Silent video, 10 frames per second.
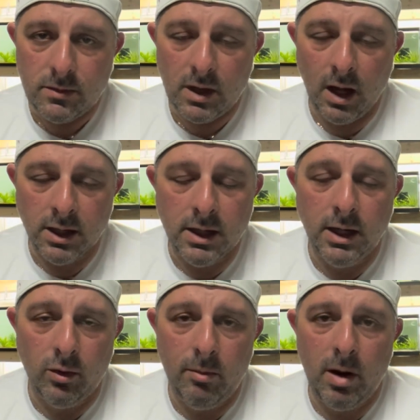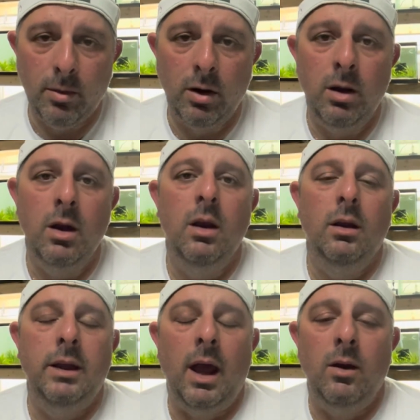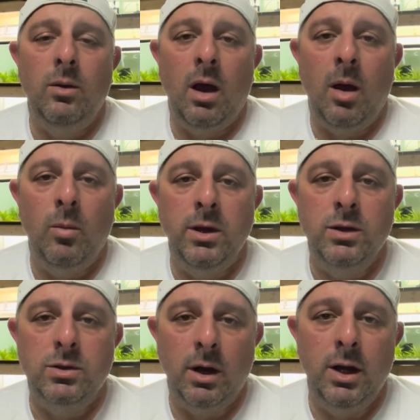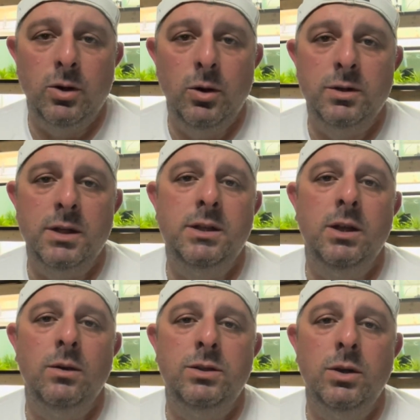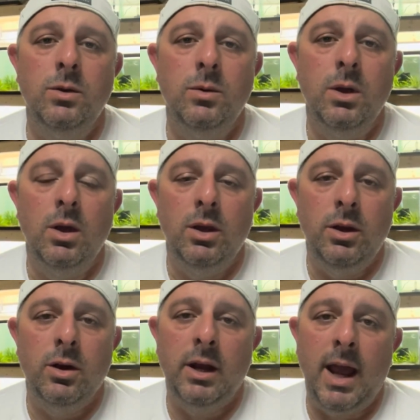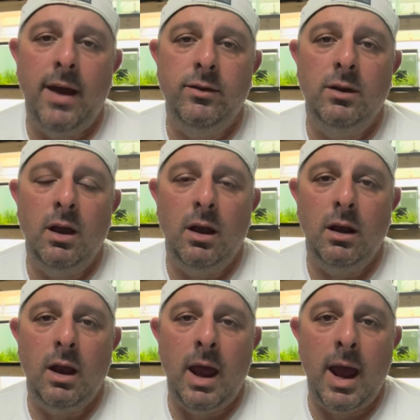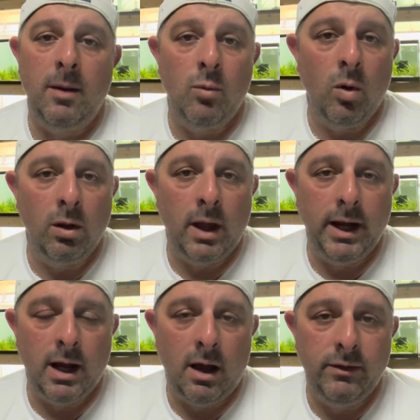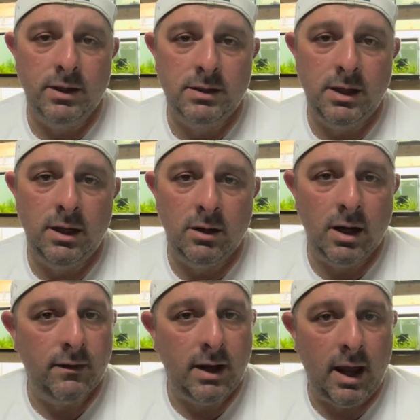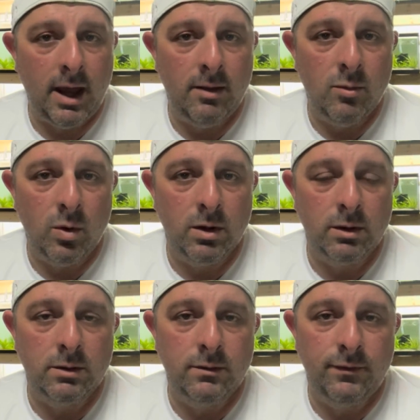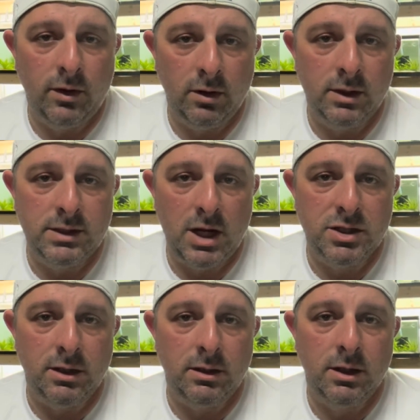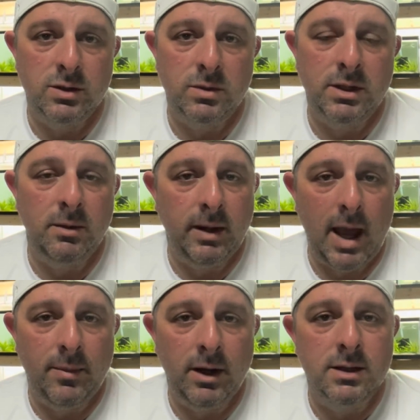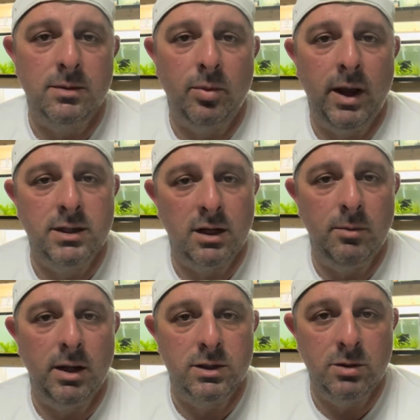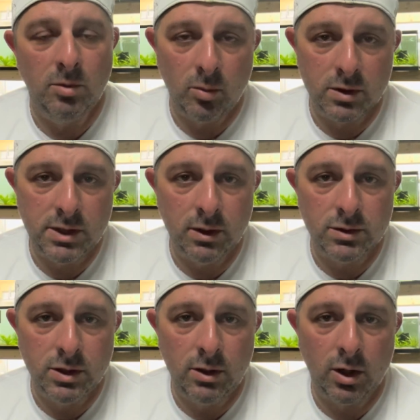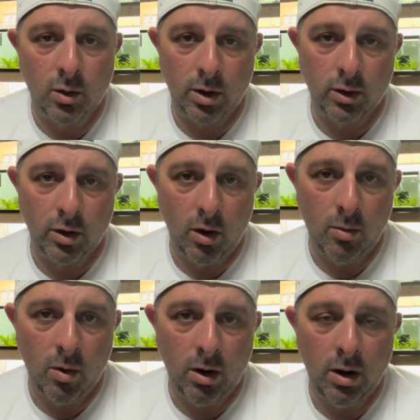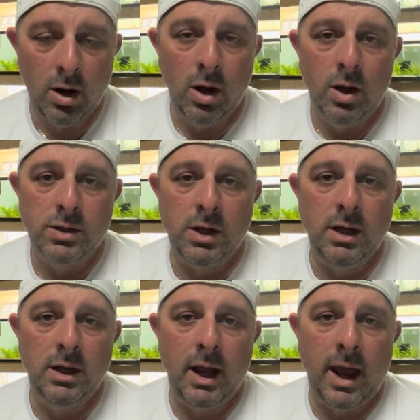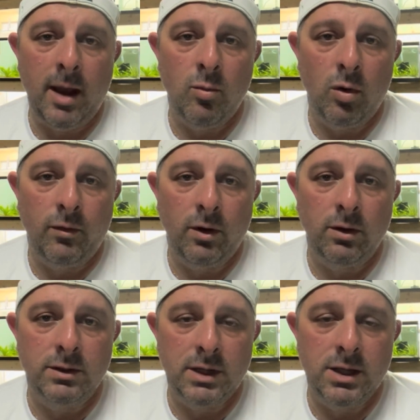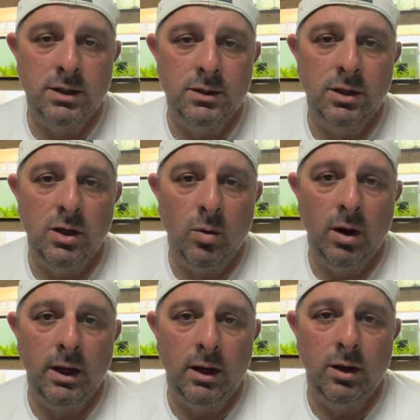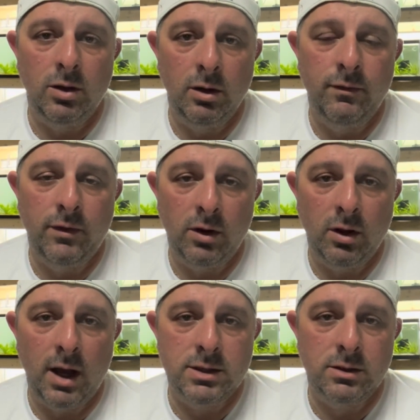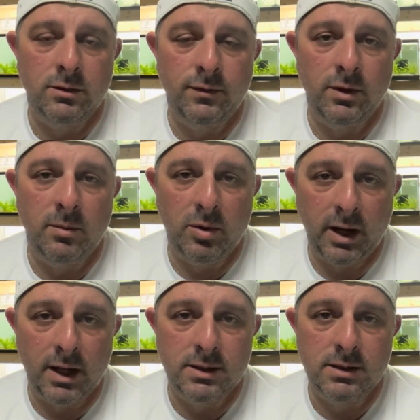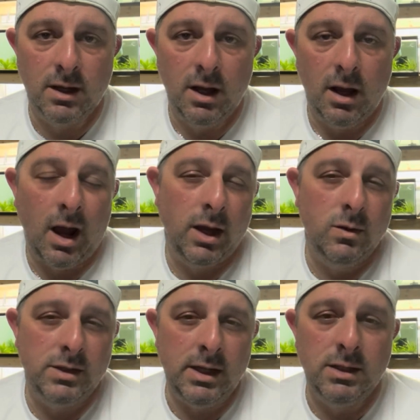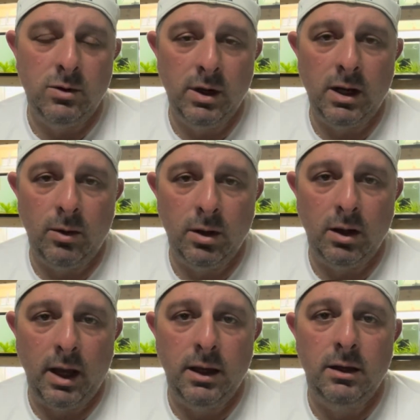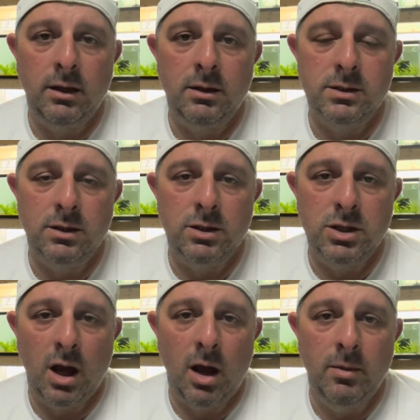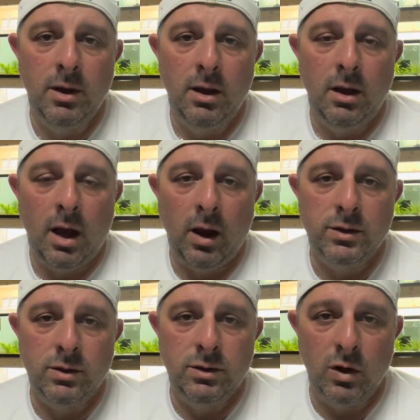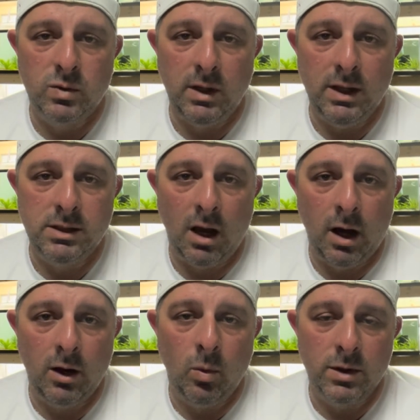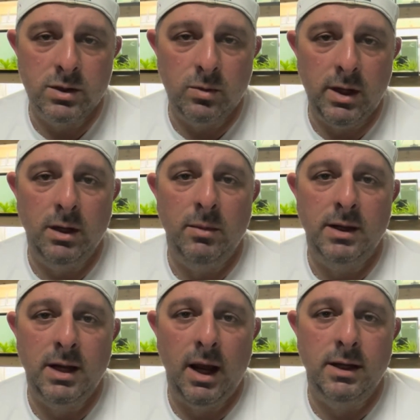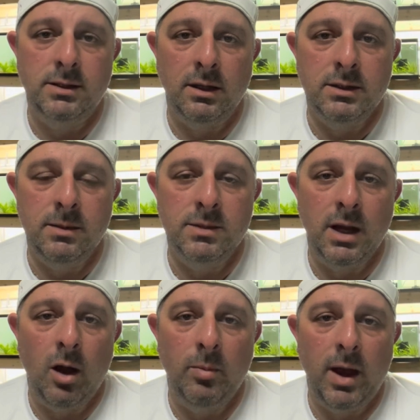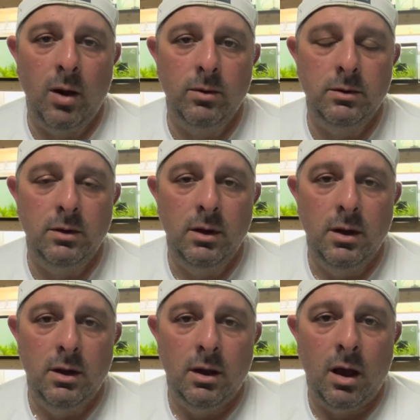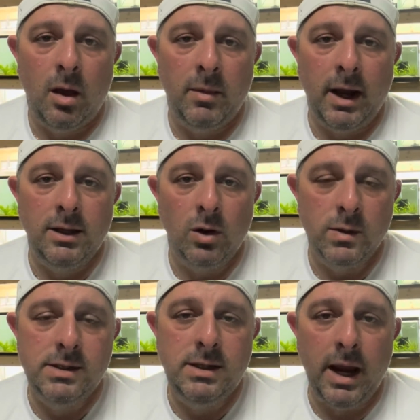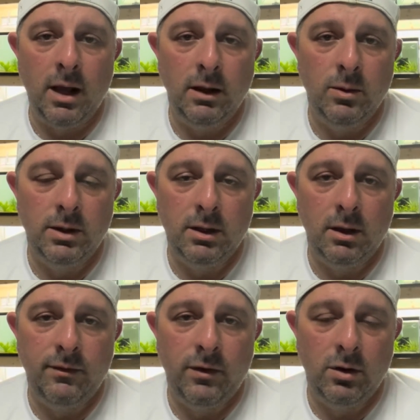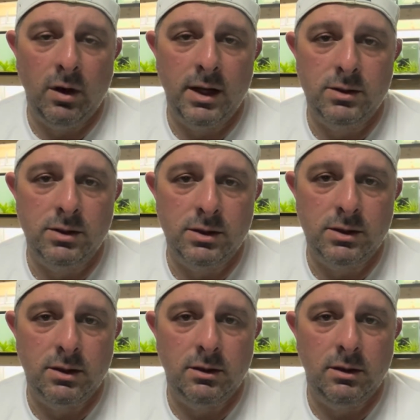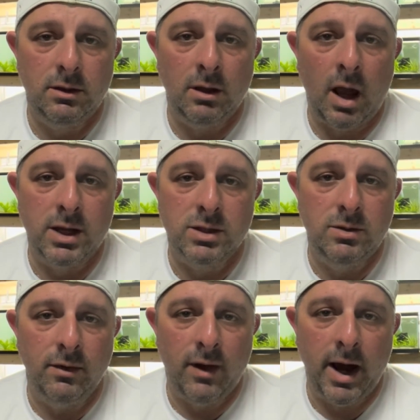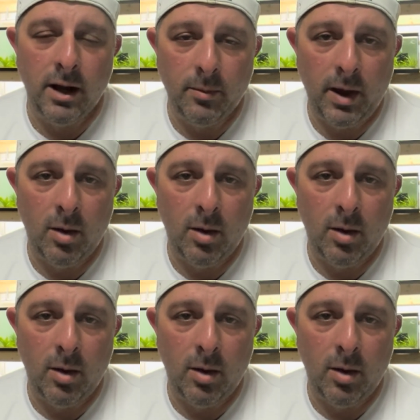And you need to remember that when you start introducing CO2, you're going to have to add more light, obviously, and you're going to have to add more fertilization, because what's going to be happening is the plants are going to be consuming more CO2. They're going to want to grow more, so you need to add more fertilization. So you want to get a good fertilizer for the plants. I use Easy Green. I really like it. It does a good job. I also dose with Easy Iron once a week in my tanks. That seems to help out. I dose daily with the fertilizers. I just divide up how